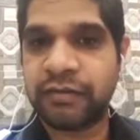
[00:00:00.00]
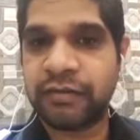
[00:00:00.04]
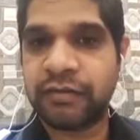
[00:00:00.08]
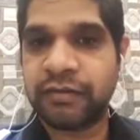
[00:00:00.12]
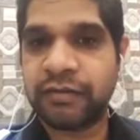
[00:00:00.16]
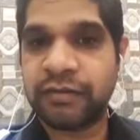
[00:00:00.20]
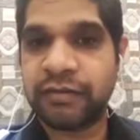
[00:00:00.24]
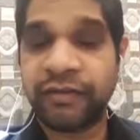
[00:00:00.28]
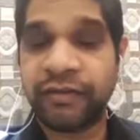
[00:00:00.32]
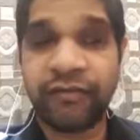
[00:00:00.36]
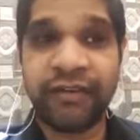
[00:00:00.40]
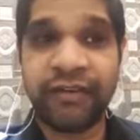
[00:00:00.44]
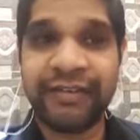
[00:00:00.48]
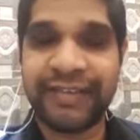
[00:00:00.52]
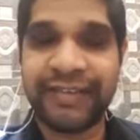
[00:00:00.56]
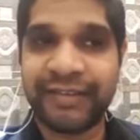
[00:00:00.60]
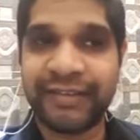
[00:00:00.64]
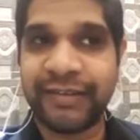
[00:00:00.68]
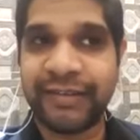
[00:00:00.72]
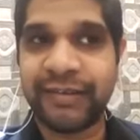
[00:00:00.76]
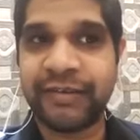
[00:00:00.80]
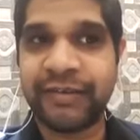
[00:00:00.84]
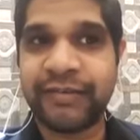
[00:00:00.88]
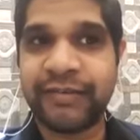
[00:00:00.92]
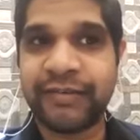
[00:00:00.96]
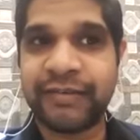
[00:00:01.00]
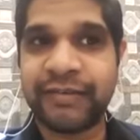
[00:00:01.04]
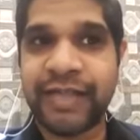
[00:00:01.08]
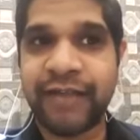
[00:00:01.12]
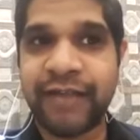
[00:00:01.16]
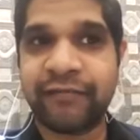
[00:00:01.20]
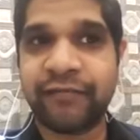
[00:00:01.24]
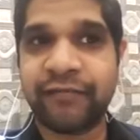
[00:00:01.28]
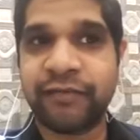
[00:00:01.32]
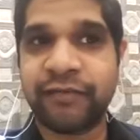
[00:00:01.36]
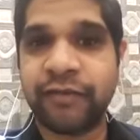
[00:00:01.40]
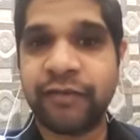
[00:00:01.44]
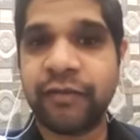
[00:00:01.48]
Different sector
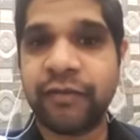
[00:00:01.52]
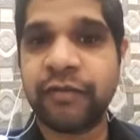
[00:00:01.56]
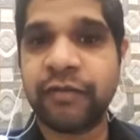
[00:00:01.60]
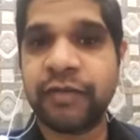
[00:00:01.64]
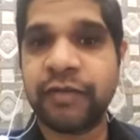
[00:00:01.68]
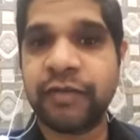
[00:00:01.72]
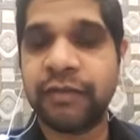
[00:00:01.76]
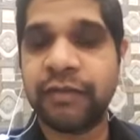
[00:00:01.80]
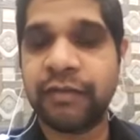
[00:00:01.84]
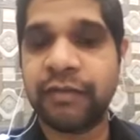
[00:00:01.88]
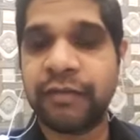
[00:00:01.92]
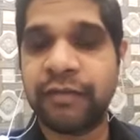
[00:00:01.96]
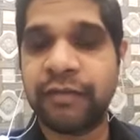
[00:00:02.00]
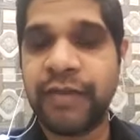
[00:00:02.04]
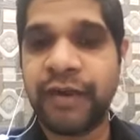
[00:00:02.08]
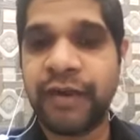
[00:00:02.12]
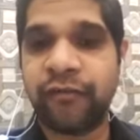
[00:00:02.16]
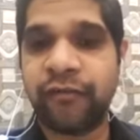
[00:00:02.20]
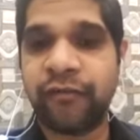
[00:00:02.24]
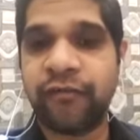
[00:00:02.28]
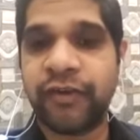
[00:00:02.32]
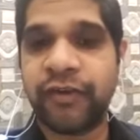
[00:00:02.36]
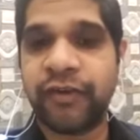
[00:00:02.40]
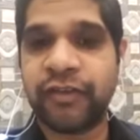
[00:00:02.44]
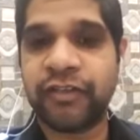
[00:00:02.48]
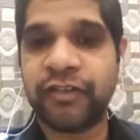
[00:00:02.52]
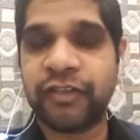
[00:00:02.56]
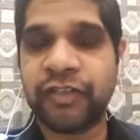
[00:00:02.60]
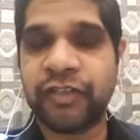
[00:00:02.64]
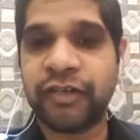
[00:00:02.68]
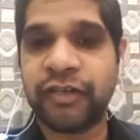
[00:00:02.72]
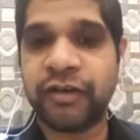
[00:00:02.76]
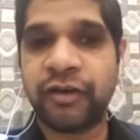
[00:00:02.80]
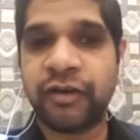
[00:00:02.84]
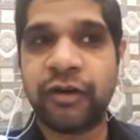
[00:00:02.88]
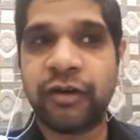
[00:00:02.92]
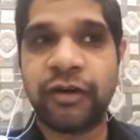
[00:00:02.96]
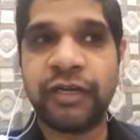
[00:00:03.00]
itself, you know, in
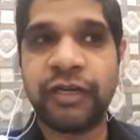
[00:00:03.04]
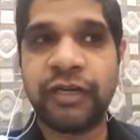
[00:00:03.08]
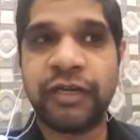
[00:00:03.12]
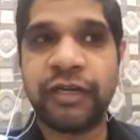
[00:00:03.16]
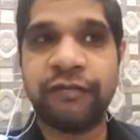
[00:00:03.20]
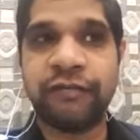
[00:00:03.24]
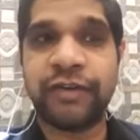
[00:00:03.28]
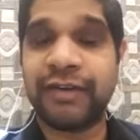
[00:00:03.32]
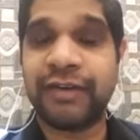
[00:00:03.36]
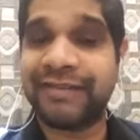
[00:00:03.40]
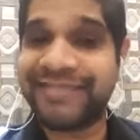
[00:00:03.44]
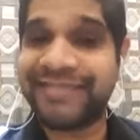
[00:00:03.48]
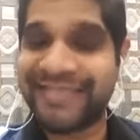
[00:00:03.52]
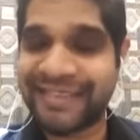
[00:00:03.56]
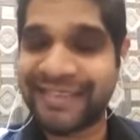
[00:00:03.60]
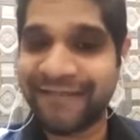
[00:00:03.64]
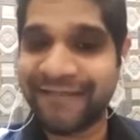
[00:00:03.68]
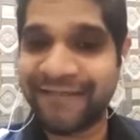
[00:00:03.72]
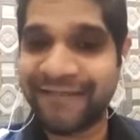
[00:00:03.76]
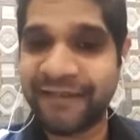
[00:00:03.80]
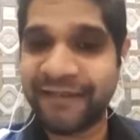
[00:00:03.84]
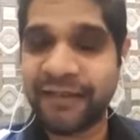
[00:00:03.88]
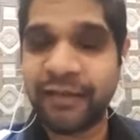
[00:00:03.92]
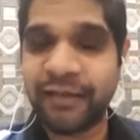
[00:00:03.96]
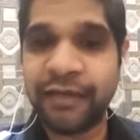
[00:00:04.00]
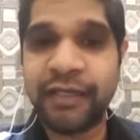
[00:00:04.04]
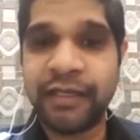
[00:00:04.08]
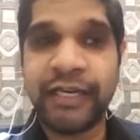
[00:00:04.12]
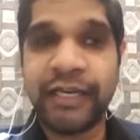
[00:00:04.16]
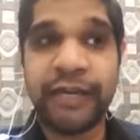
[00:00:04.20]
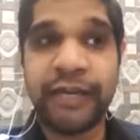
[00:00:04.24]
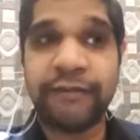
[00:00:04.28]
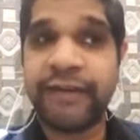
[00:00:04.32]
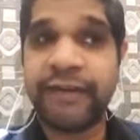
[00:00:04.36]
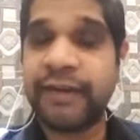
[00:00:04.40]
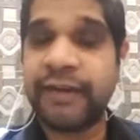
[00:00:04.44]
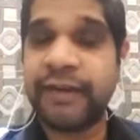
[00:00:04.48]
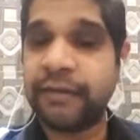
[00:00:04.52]
manufacturing or even in civil,
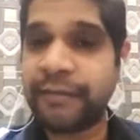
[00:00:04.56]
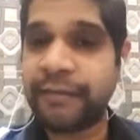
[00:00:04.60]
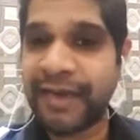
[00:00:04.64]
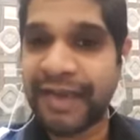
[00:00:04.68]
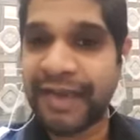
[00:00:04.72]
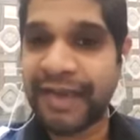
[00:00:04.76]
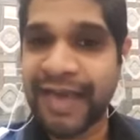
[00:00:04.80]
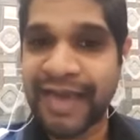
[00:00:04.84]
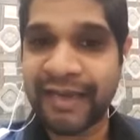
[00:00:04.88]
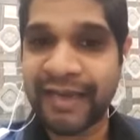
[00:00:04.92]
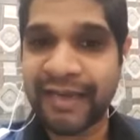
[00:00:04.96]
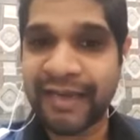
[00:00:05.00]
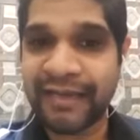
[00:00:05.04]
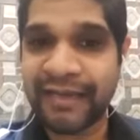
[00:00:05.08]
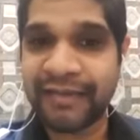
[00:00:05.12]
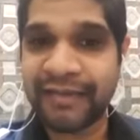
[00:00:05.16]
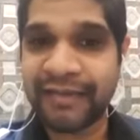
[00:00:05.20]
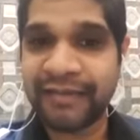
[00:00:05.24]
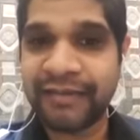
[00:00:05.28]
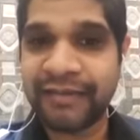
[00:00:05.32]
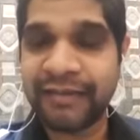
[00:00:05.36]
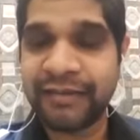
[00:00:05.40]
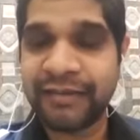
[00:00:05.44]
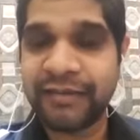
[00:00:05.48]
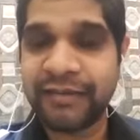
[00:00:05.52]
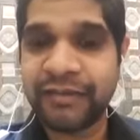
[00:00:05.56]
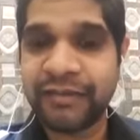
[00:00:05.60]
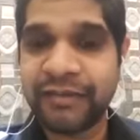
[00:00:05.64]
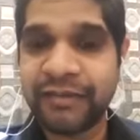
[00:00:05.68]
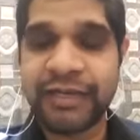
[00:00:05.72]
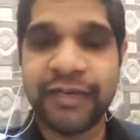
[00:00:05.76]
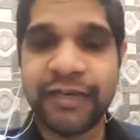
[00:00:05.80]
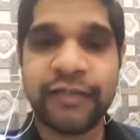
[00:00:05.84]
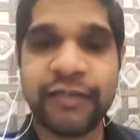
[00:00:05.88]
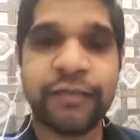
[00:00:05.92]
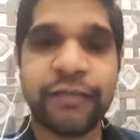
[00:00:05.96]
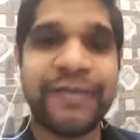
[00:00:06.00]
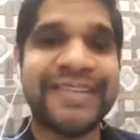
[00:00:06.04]
even in mechanical. So
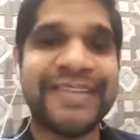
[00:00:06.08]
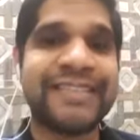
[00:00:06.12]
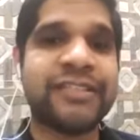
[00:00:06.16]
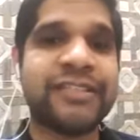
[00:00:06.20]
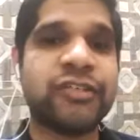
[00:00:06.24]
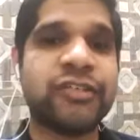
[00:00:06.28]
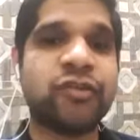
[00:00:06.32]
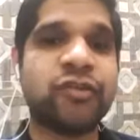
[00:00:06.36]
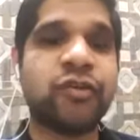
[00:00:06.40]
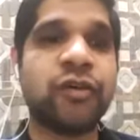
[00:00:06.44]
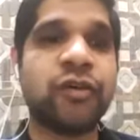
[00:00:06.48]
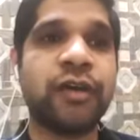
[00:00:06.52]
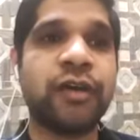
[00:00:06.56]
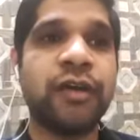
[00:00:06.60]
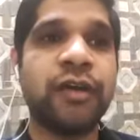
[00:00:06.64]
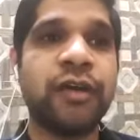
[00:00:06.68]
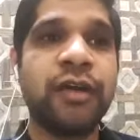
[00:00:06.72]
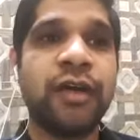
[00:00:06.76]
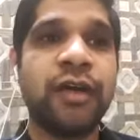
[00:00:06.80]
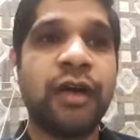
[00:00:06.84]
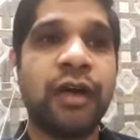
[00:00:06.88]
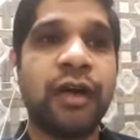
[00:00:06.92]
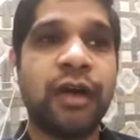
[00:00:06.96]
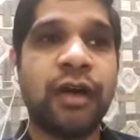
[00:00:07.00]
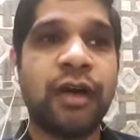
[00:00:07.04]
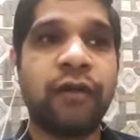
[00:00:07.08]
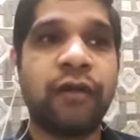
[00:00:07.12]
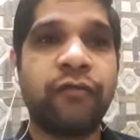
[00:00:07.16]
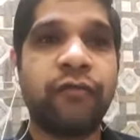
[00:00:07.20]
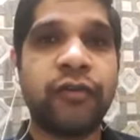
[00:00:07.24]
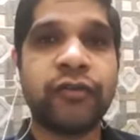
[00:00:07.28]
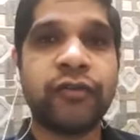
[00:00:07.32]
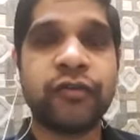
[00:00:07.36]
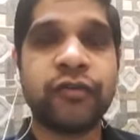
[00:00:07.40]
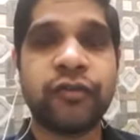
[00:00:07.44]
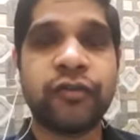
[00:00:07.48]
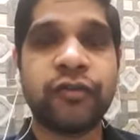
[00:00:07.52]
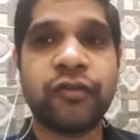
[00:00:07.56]
that is based on
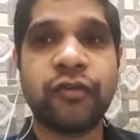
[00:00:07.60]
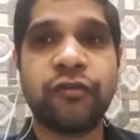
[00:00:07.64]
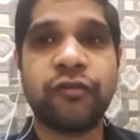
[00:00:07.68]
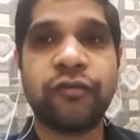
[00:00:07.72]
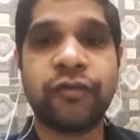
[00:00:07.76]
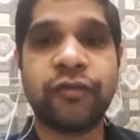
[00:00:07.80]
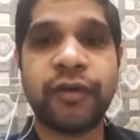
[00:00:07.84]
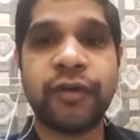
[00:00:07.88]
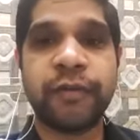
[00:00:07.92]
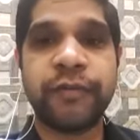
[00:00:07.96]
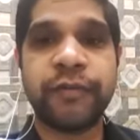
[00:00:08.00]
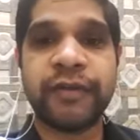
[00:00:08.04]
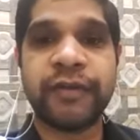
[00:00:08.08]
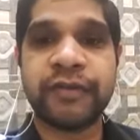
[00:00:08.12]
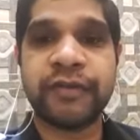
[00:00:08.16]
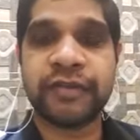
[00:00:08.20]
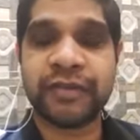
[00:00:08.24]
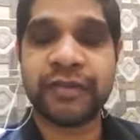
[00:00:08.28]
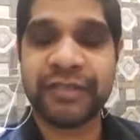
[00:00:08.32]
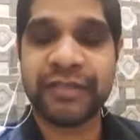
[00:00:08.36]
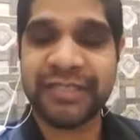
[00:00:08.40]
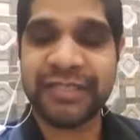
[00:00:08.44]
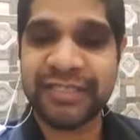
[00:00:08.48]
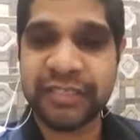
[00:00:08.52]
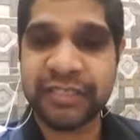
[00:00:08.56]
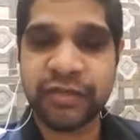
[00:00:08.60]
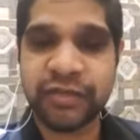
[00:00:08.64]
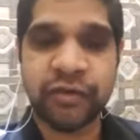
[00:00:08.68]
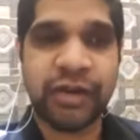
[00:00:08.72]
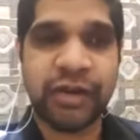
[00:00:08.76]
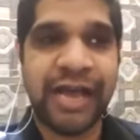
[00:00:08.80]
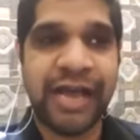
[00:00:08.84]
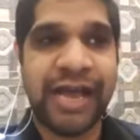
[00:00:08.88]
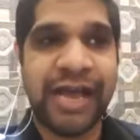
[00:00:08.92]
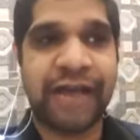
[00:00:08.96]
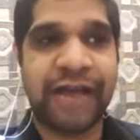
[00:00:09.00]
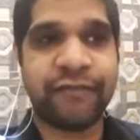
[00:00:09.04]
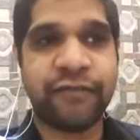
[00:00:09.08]
what sort of interest
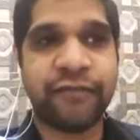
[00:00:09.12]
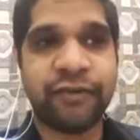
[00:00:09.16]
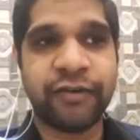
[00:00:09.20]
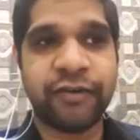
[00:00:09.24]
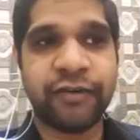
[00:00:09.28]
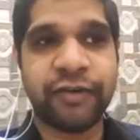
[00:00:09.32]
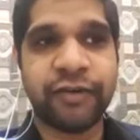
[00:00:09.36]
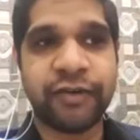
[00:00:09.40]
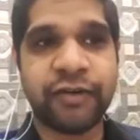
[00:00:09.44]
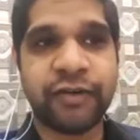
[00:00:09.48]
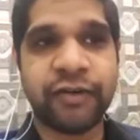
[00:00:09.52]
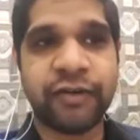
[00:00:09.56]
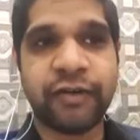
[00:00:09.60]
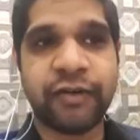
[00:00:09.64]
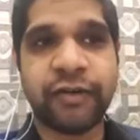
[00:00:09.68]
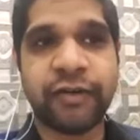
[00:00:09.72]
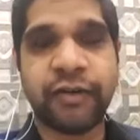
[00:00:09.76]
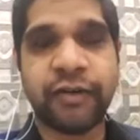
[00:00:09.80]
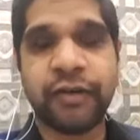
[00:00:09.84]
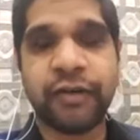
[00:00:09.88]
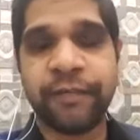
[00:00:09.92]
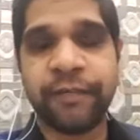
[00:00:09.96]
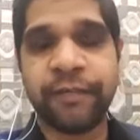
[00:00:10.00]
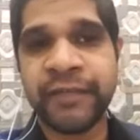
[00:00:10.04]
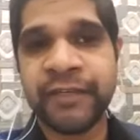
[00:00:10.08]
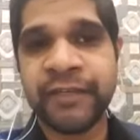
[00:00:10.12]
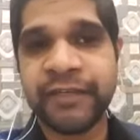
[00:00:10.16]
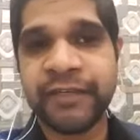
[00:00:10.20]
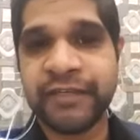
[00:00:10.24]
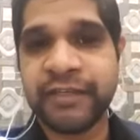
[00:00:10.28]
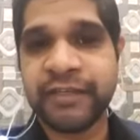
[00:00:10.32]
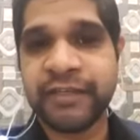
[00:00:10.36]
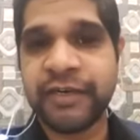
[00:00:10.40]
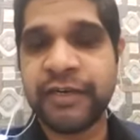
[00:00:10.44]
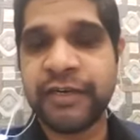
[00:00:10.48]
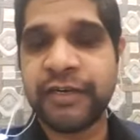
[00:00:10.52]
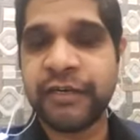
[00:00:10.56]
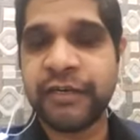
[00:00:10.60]
you have during your
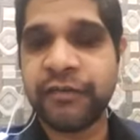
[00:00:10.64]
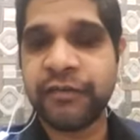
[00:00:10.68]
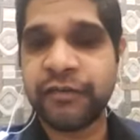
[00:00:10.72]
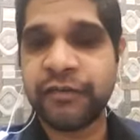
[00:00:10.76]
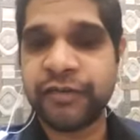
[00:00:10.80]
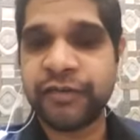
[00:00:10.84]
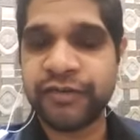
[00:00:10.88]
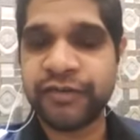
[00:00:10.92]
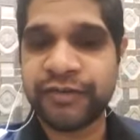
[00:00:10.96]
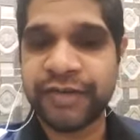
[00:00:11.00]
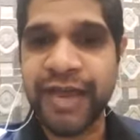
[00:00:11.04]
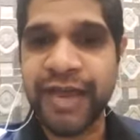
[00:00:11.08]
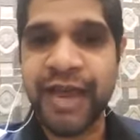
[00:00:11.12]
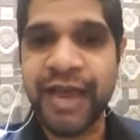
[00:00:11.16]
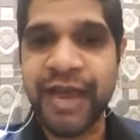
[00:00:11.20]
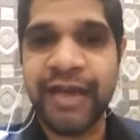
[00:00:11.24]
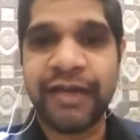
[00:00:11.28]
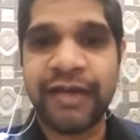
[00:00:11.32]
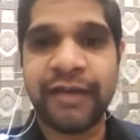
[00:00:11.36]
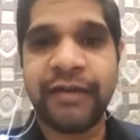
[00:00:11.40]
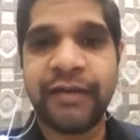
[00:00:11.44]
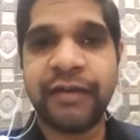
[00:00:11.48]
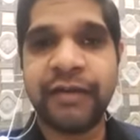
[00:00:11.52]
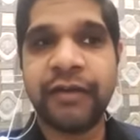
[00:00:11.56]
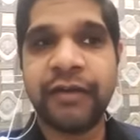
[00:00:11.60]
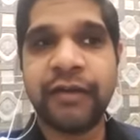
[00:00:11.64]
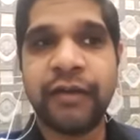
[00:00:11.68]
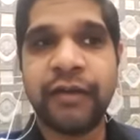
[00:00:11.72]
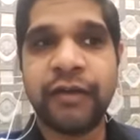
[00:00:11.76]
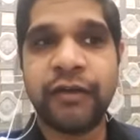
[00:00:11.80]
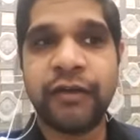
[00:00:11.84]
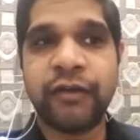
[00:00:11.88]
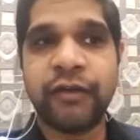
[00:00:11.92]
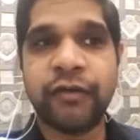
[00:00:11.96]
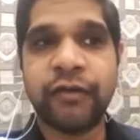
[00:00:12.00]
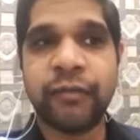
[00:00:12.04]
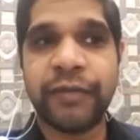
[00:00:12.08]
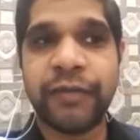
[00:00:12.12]
study. You decide,
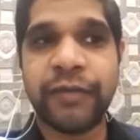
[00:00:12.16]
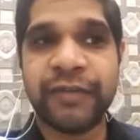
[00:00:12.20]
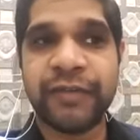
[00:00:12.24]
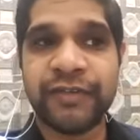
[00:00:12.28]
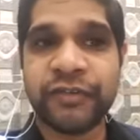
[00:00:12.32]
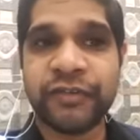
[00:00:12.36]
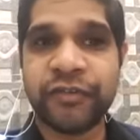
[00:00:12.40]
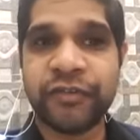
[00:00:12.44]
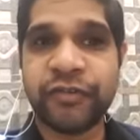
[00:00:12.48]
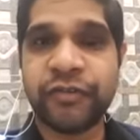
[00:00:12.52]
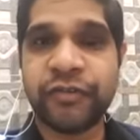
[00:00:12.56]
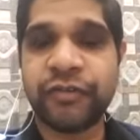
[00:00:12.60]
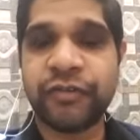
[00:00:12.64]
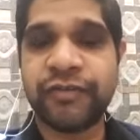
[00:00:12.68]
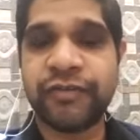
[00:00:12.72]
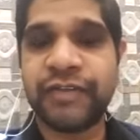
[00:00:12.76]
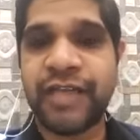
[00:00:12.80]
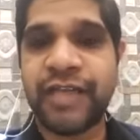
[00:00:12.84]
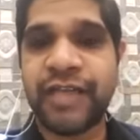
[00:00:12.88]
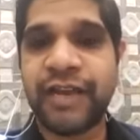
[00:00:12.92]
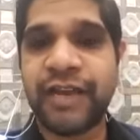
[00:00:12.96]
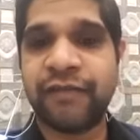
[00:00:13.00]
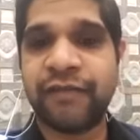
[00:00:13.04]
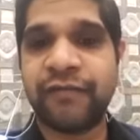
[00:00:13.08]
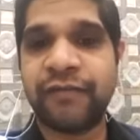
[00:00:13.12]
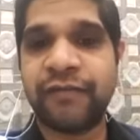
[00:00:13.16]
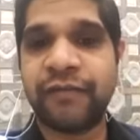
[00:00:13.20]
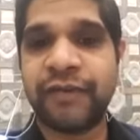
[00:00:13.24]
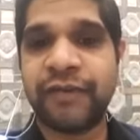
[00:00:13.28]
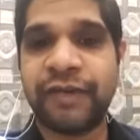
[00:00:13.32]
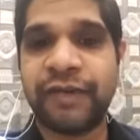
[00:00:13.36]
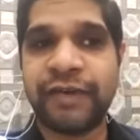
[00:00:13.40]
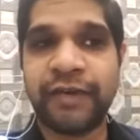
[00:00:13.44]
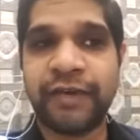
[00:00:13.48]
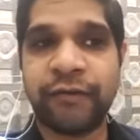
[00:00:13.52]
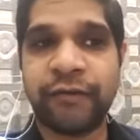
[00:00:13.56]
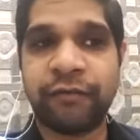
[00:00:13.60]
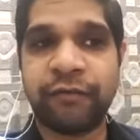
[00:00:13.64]
you pursue yourself, you
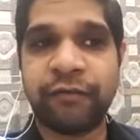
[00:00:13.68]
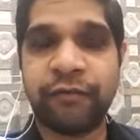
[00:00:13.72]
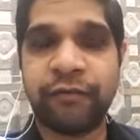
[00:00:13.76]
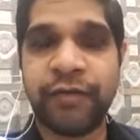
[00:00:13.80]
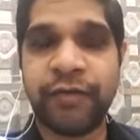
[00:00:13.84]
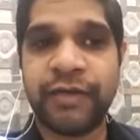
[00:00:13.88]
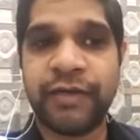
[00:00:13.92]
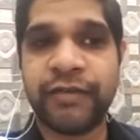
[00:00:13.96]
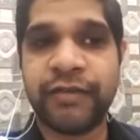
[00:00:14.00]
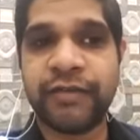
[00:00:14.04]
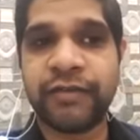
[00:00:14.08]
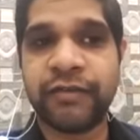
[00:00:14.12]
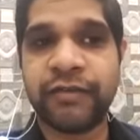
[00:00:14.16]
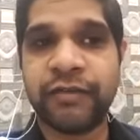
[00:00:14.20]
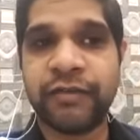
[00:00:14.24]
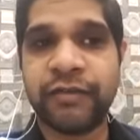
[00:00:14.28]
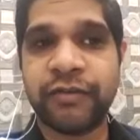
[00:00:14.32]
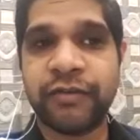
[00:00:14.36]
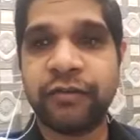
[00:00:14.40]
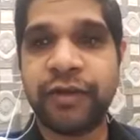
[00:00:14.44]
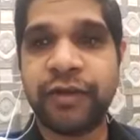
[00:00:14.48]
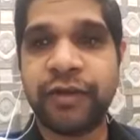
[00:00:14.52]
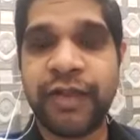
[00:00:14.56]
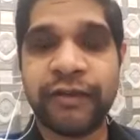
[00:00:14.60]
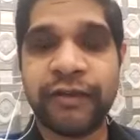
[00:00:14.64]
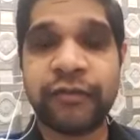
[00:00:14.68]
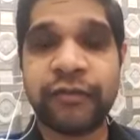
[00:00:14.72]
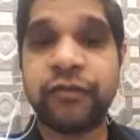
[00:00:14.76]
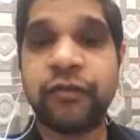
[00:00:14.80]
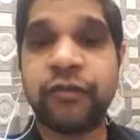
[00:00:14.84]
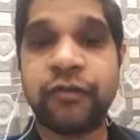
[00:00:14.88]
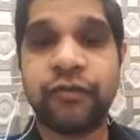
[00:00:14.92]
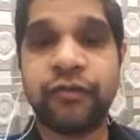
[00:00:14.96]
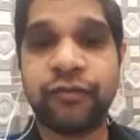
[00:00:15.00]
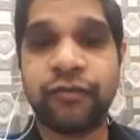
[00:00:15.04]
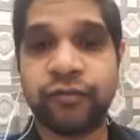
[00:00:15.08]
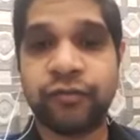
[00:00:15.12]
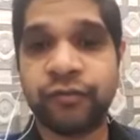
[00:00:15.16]
get influenced, or you like to
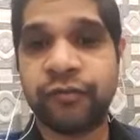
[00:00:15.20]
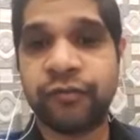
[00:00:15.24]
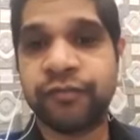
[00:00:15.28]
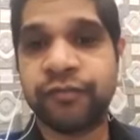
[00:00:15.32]
go to.